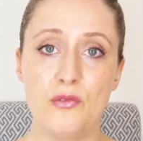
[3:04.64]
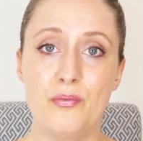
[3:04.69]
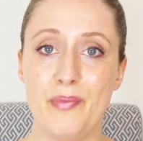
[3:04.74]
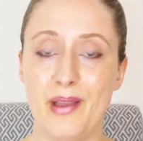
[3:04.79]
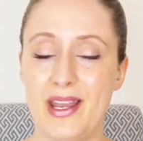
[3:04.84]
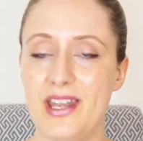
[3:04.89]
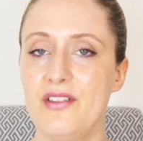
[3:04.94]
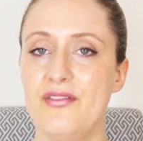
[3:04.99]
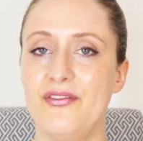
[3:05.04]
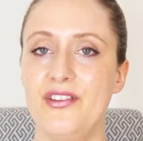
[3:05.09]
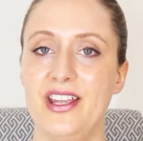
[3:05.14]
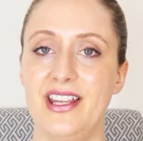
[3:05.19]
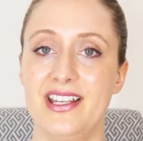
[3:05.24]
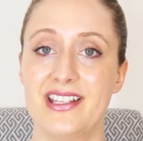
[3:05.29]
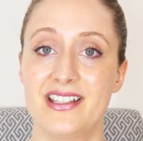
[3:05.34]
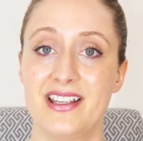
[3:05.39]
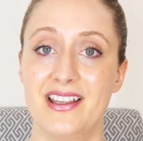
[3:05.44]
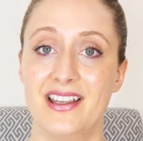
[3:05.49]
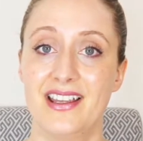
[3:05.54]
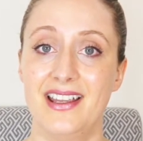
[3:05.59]

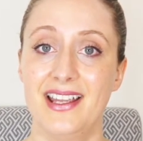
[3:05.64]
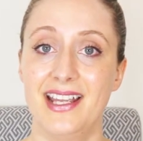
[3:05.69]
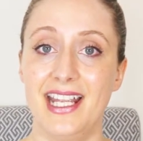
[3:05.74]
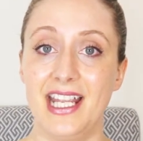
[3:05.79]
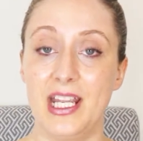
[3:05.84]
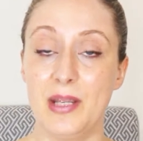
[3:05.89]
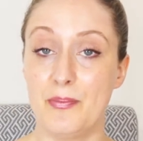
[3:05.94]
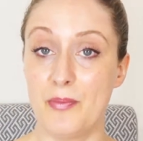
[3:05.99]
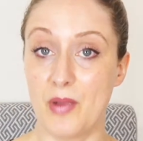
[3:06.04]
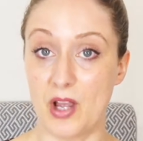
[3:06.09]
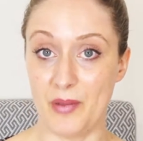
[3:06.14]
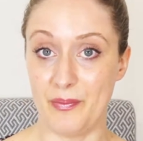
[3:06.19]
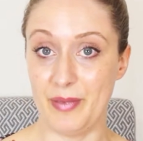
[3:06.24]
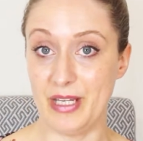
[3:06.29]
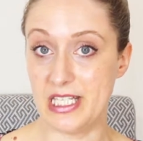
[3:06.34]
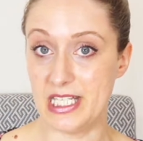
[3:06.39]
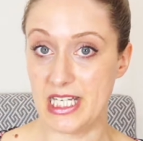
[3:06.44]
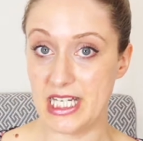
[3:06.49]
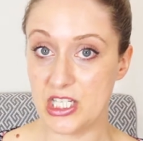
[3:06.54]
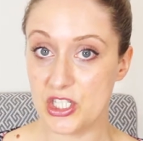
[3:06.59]
benefit? It might be
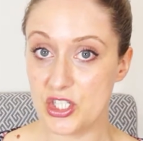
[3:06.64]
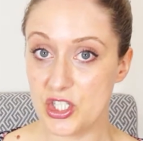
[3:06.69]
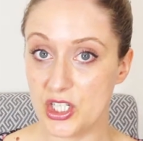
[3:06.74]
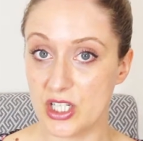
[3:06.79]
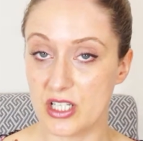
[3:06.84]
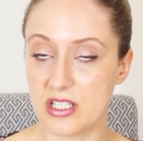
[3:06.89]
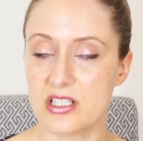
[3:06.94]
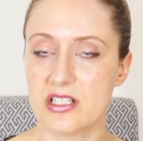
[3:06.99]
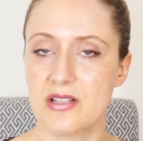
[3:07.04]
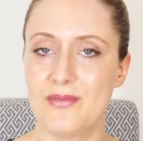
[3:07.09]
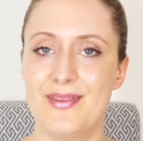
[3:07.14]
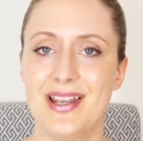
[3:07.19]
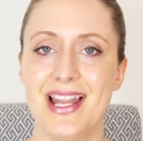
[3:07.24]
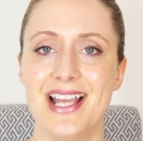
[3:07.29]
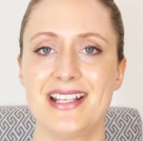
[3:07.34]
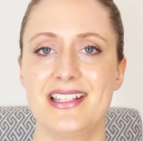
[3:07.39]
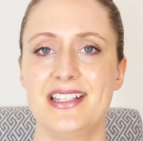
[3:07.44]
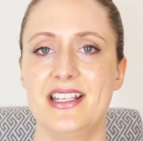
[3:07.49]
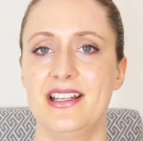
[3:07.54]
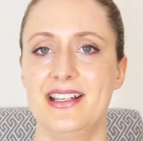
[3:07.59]
teaching us some
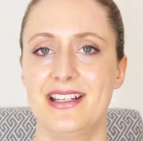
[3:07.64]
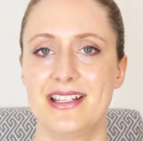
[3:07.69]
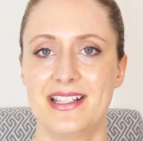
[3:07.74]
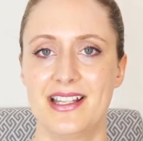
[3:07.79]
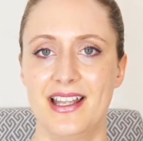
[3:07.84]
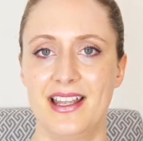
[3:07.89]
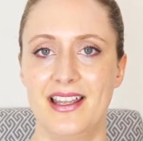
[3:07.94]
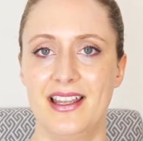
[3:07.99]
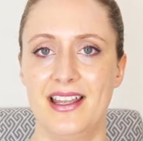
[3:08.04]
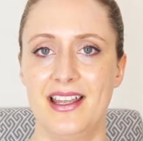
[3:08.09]
lessons.